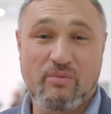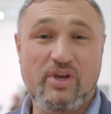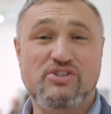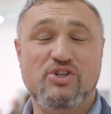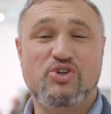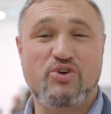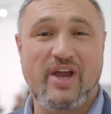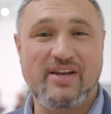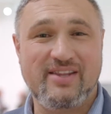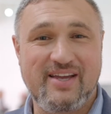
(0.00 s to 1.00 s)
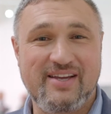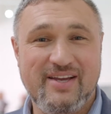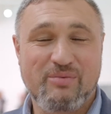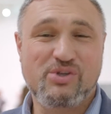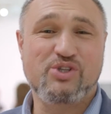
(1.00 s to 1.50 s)
We used to train in there,
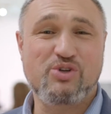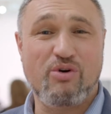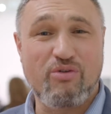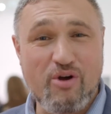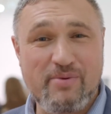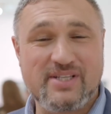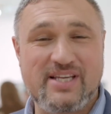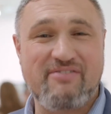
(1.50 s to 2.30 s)
we used to do aerobics